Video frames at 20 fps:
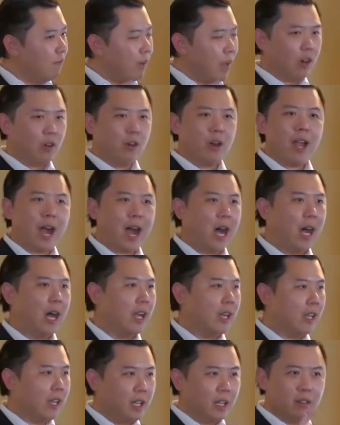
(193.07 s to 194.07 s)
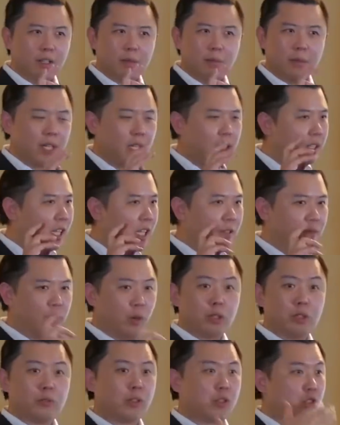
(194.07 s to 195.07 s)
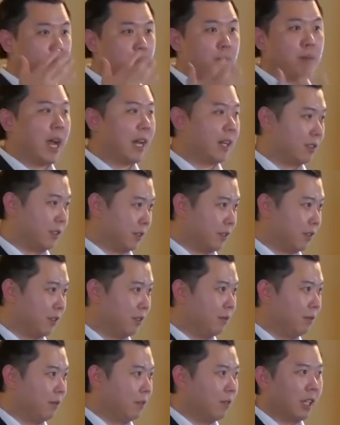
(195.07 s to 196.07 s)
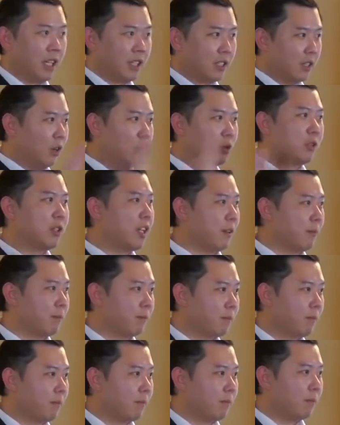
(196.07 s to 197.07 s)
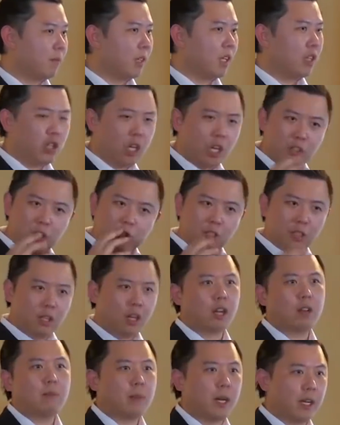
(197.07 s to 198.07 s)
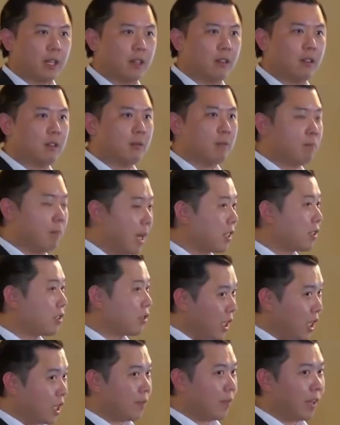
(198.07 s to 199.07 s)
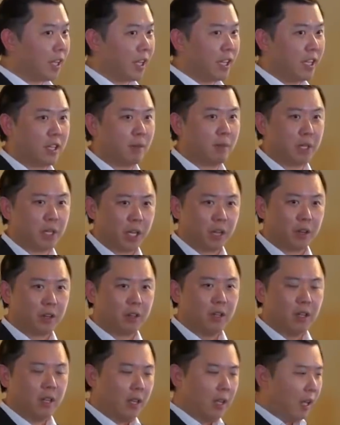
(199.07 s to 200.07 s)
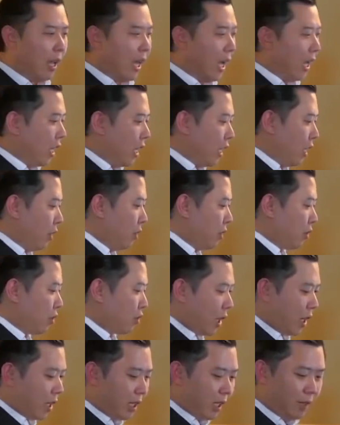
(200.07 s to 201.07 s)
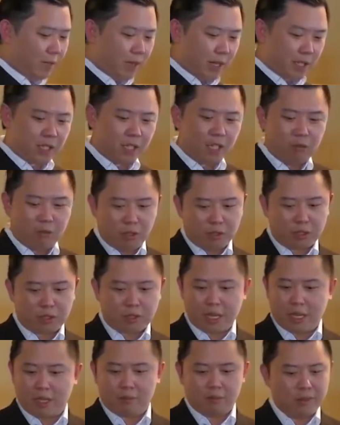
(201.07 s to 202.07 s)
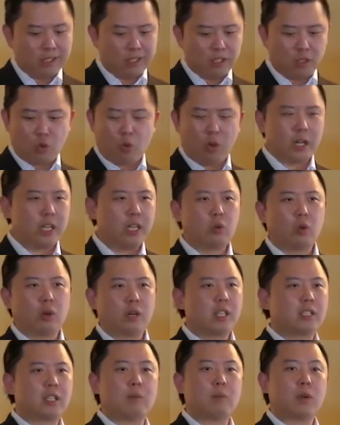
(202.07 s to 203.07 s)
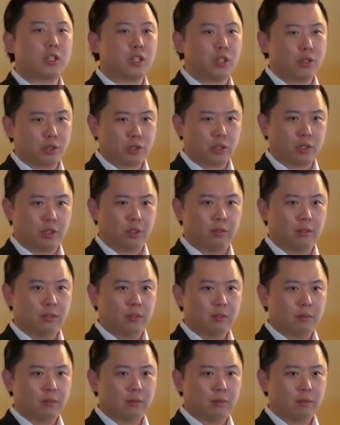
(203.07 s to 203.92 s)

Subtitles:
very high-end, he takes photos for Jim Patterson's, his whole team. He charges a lot of money, makes 6-figure income a year, and he started investing in real estate 20 somewhat years ago.